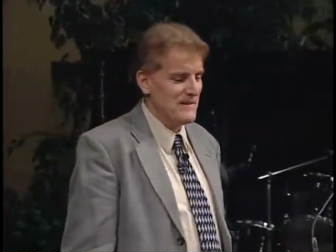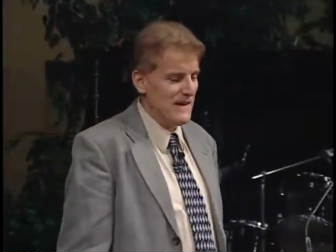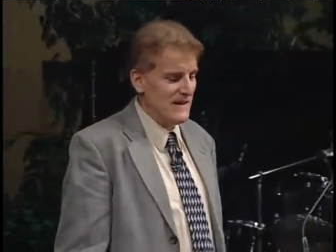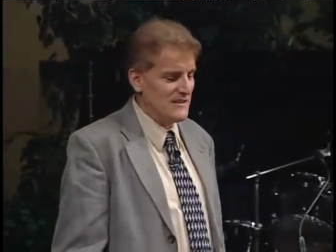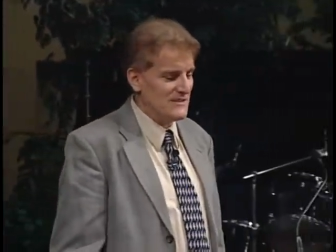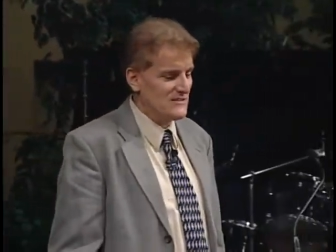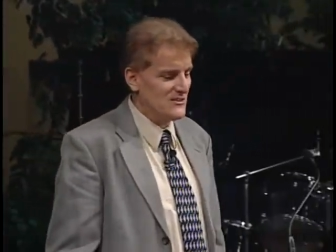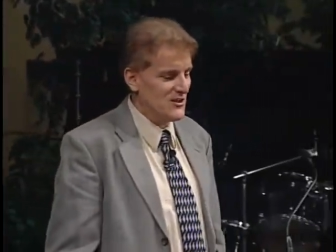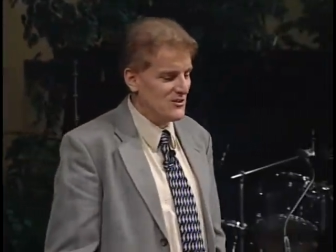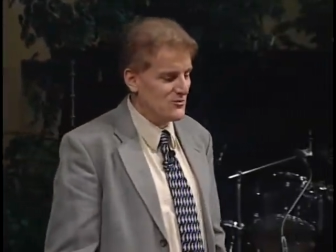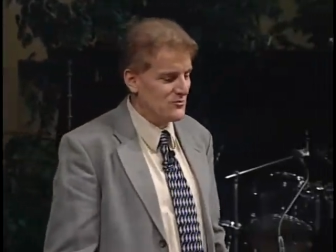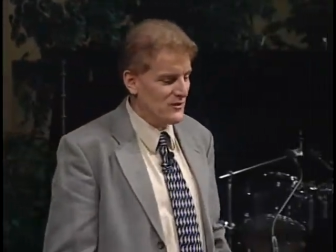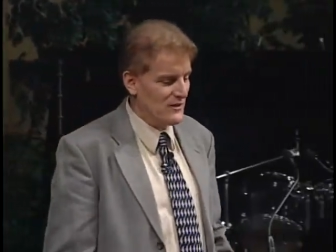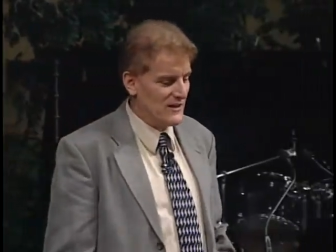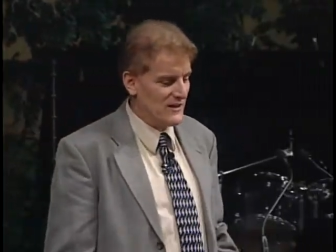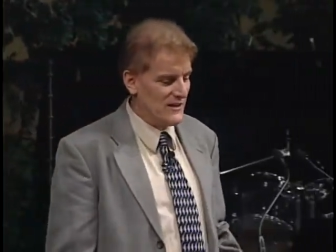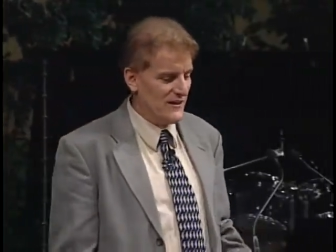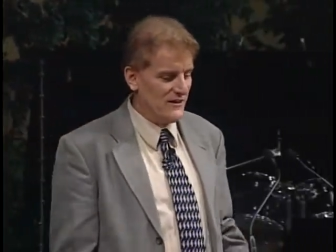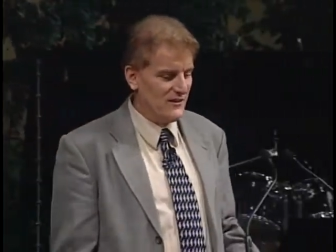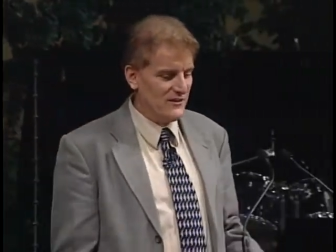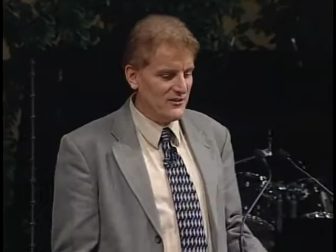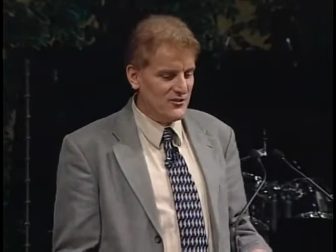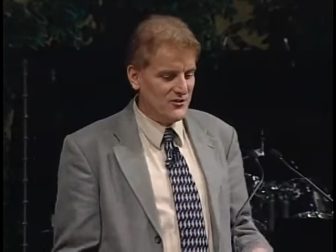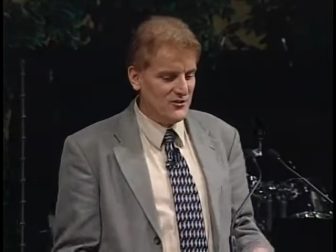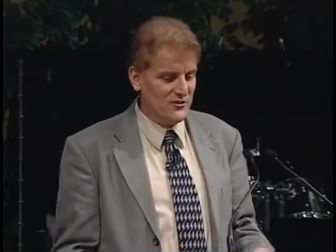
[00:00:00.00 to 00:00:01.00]
That's not to
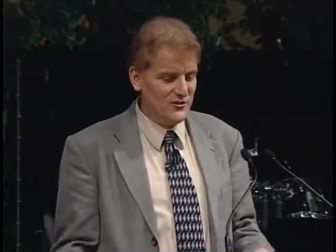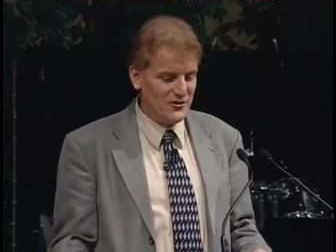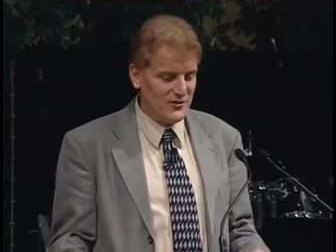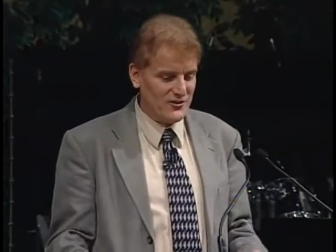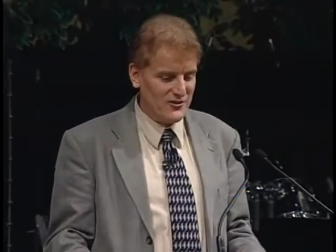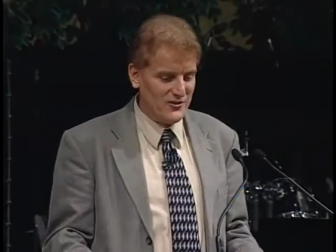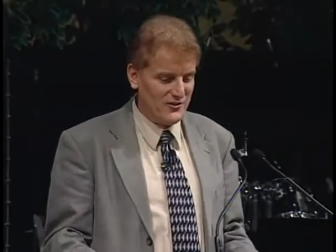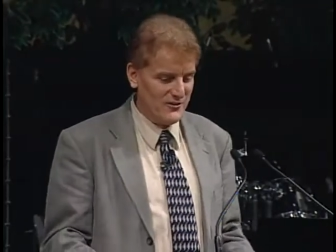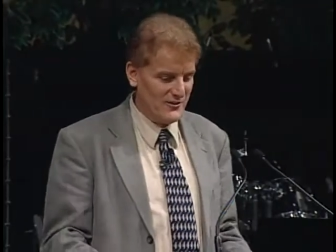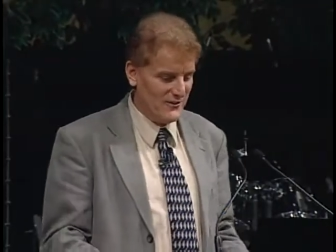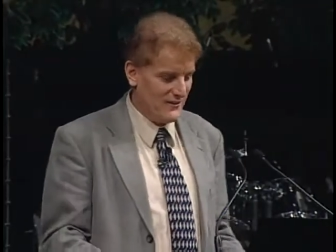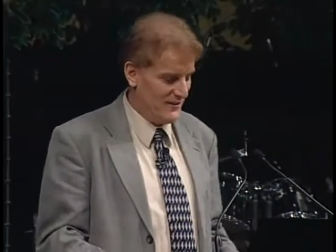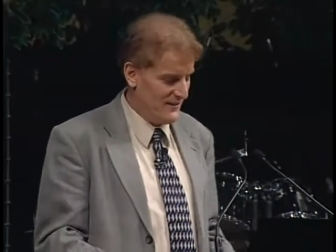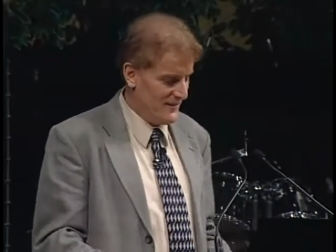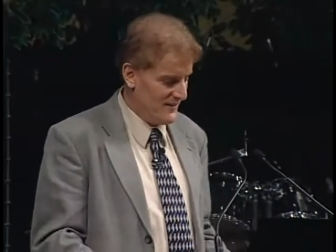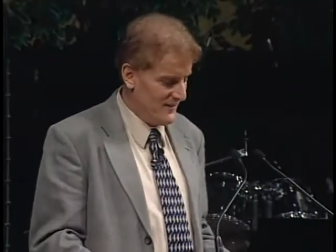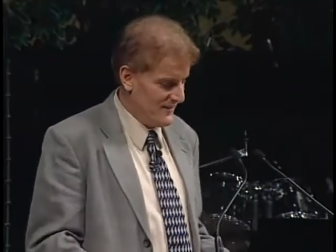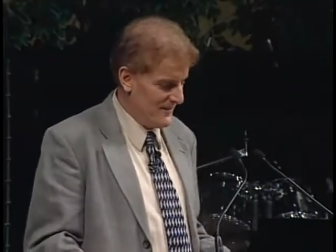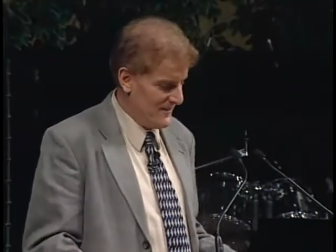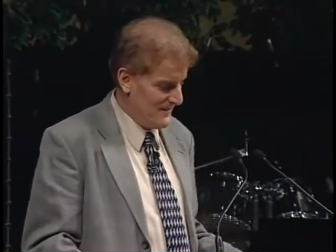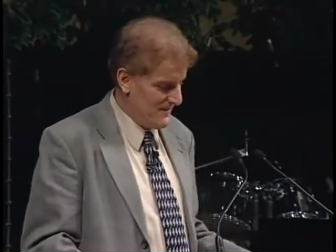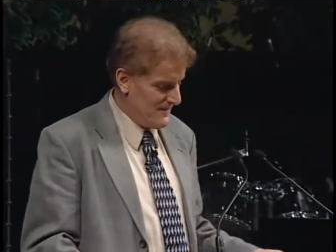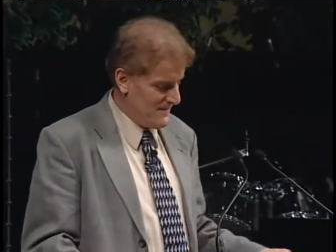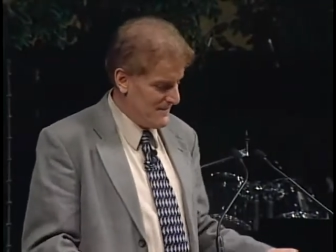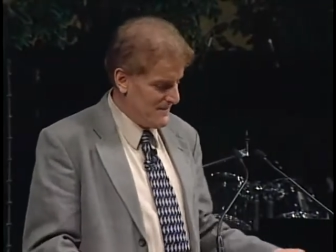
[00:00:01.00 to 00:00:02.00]
encourage you to
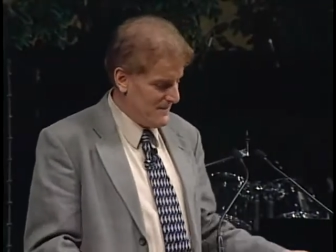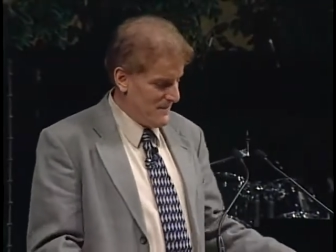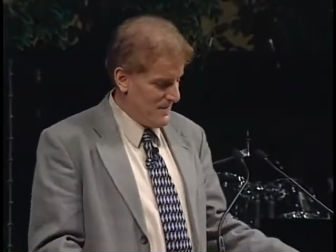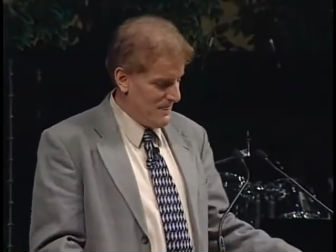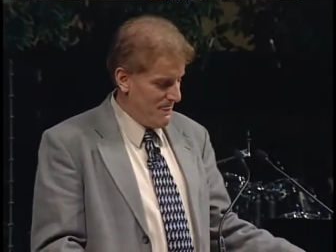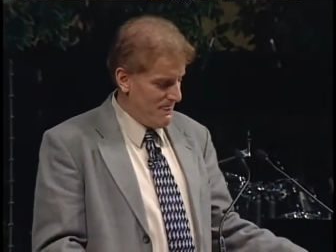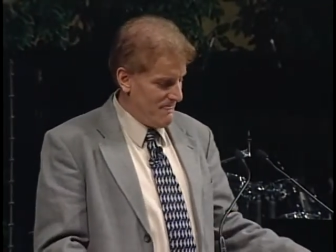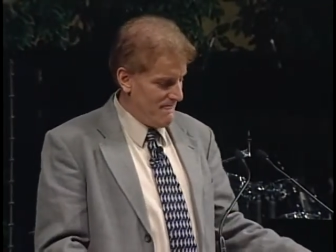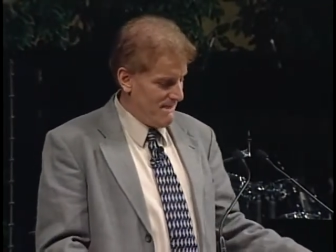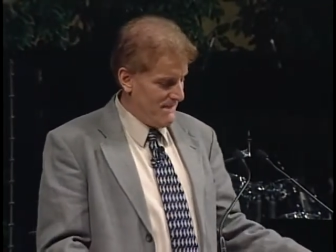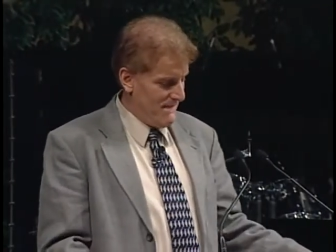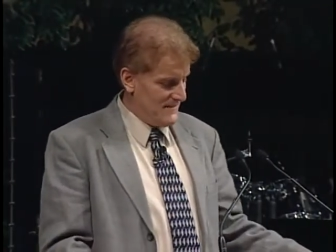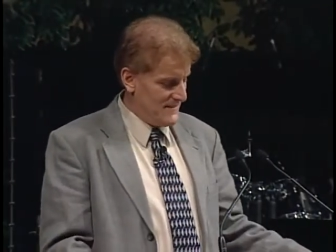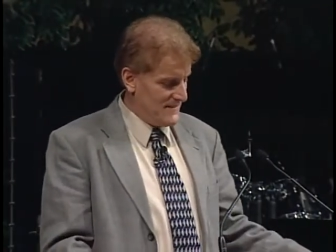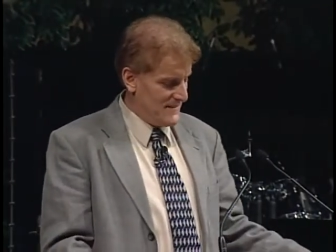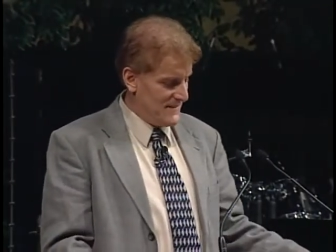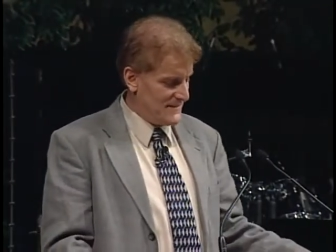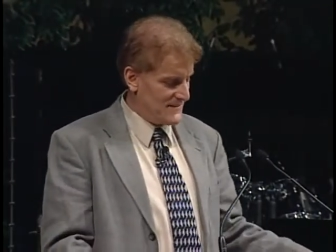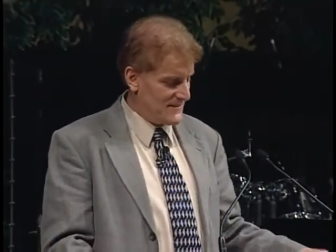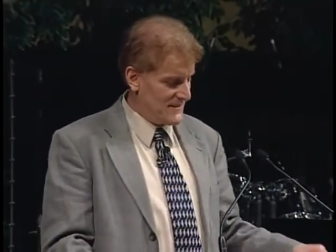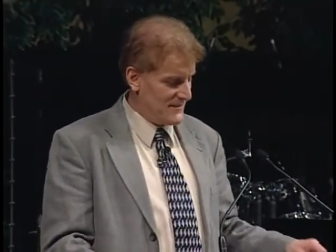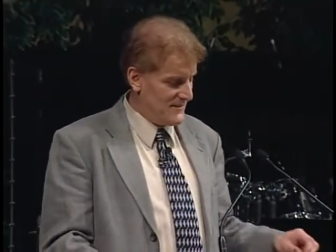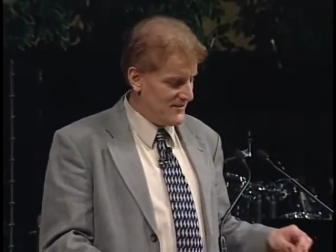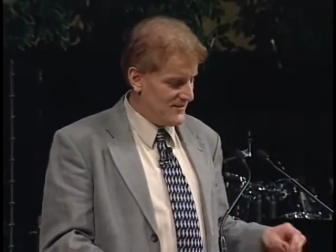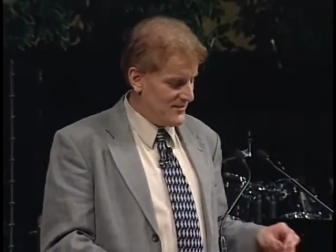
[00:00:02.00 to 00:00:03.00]
just